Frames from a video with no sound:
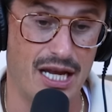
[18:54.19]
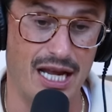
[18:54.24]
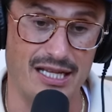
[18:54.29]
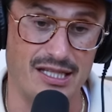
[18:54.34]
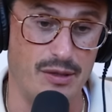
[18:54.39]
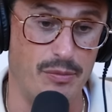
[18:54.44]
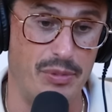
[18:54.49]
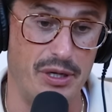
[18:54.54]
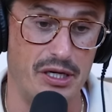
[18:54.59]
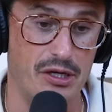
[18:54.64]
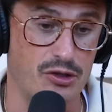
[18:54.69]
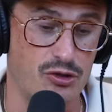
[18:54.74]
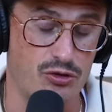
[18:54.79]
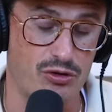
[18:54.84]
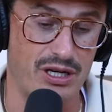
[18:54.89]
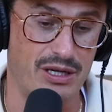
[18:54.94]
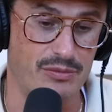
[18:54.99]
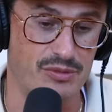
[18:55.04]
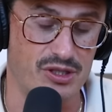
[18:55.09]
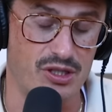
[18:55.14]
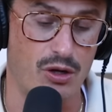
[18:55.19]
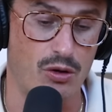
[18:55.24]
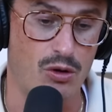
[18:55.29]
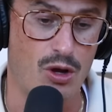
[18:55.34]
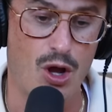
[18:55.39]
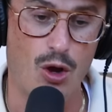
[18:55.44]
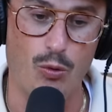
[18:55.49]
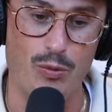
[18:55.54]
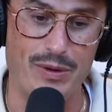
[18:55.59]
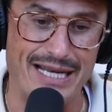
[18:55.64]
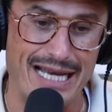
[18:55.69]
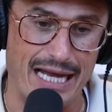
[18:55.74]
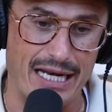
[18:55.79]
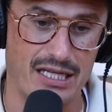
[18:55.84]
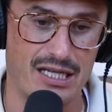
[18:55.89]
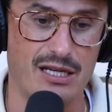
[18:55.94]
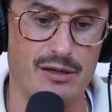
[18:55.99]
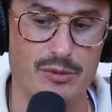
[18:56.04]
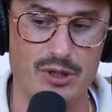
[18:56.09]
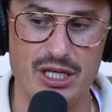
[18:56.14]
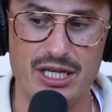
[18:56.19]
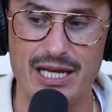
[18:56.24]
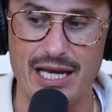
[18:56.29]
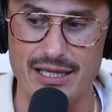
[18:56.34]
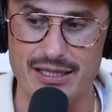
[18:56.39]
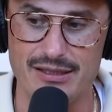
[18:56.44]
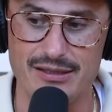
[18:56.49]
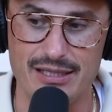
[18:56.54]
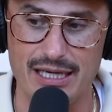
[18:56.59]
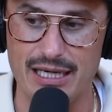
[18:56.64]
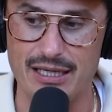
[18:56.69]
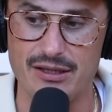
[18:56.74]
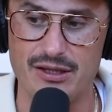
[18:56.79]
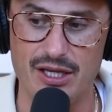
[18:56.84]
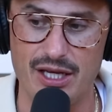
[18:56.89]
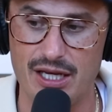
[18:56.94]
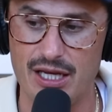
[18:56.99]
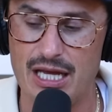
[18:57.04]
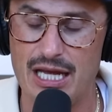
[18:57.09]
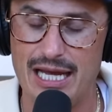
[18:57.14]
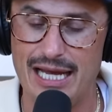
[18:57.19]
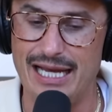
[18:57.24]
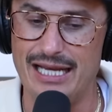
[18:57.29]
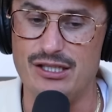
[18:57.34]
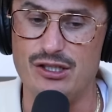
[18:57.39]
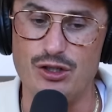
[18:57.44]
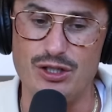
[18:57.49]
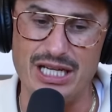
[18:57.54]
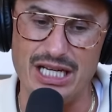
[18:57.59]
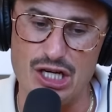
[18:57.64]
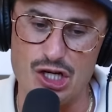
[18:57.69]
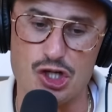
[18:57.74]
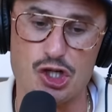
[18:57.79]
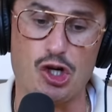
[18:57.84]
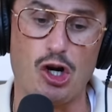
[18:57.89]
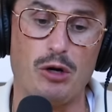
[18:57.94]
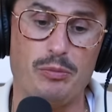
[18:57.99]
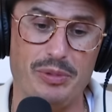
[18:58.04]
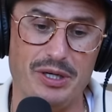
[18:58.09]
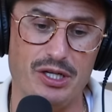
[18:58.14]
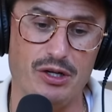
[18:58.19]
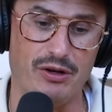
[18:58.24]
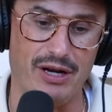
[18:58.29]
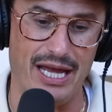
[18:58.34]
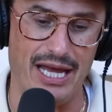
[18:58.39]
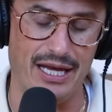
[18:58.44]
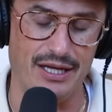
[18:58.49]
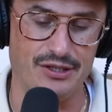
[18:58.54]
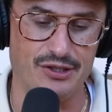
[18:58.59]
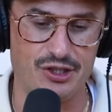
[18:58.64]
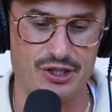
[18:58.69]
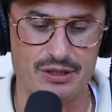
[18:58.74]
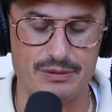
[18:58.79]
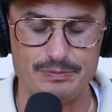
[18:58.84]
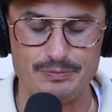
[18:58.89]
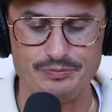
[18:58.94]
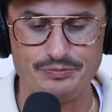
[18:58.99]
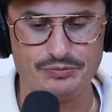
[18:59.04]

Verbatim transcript: It's a bigger dream. So we got to communicate. The second thing is you need to sharpen your edge.